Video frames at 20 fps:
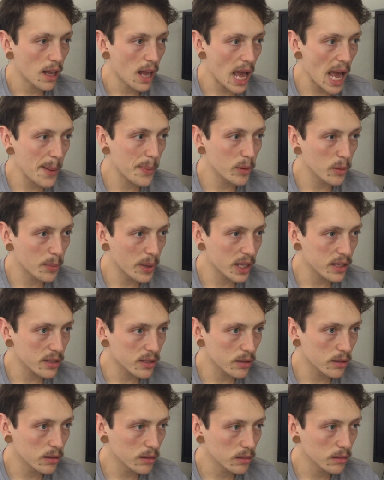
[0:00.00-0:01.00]
Apple
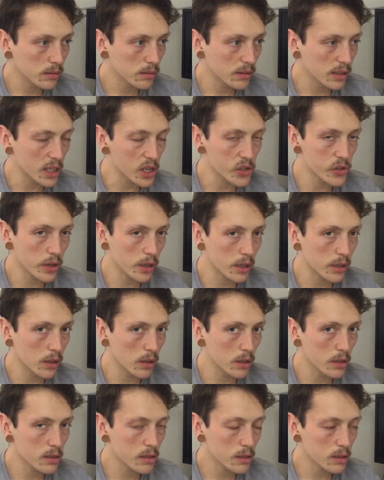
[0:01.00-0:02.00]
Pencil in Australian
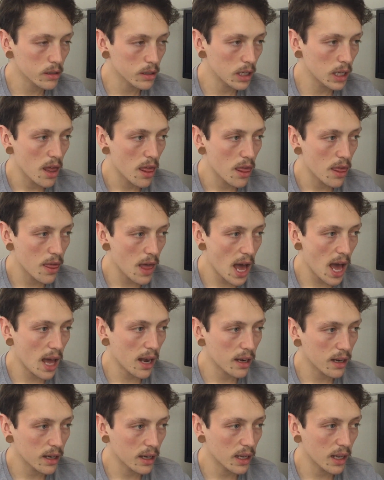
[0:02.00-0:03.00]
dollars.
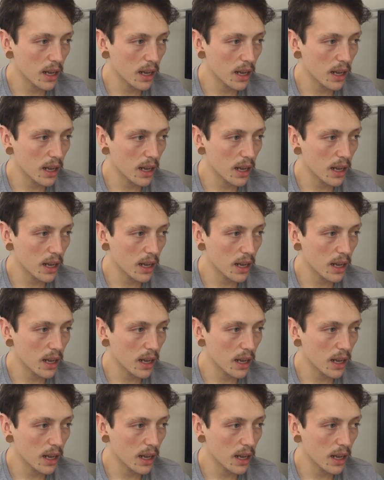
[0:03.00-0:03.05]
That